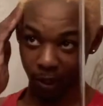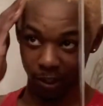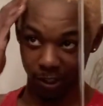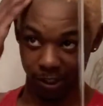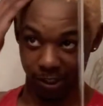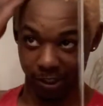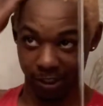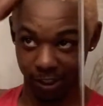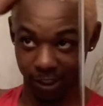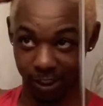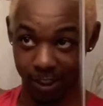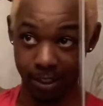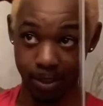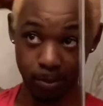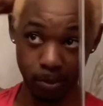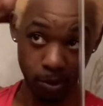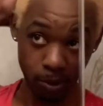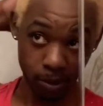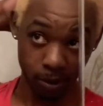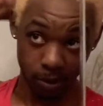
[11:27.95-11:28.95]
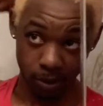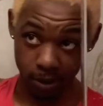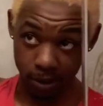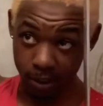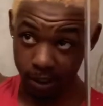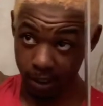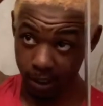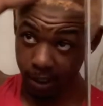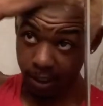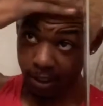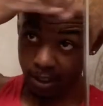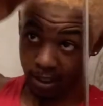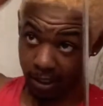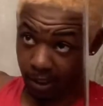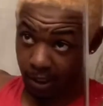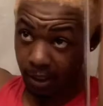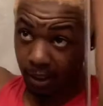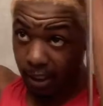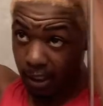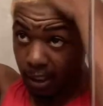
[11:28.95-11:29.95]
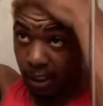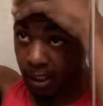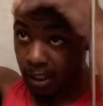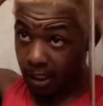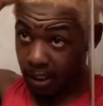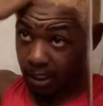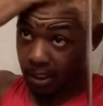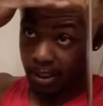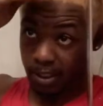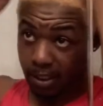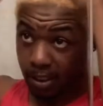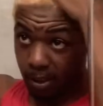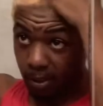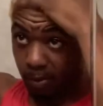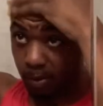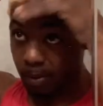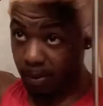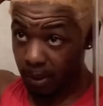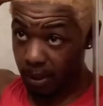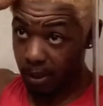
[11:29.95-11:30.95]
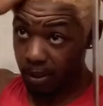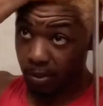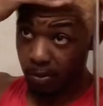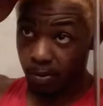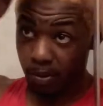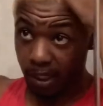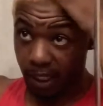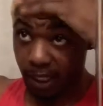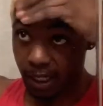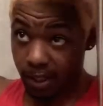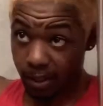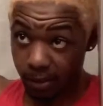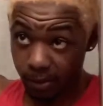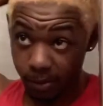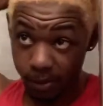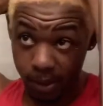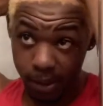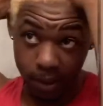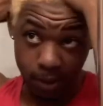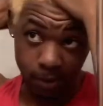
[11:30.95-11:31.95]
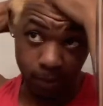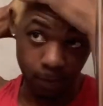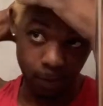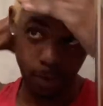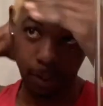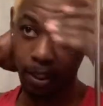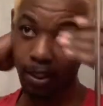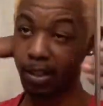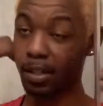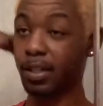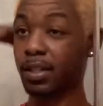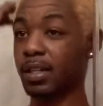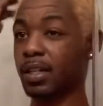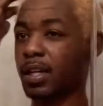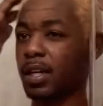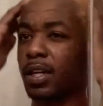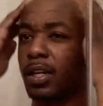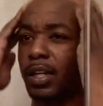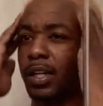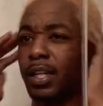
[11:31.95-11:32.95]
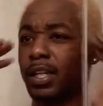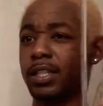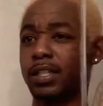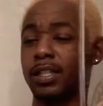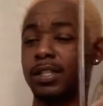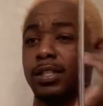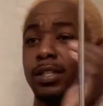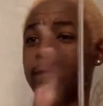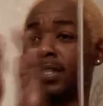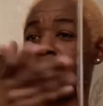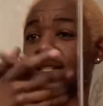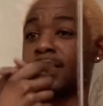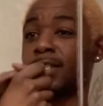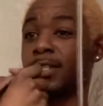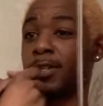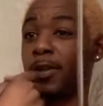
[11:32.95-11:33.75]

She's blonde. So what we're gonna do now, right? I don't like this.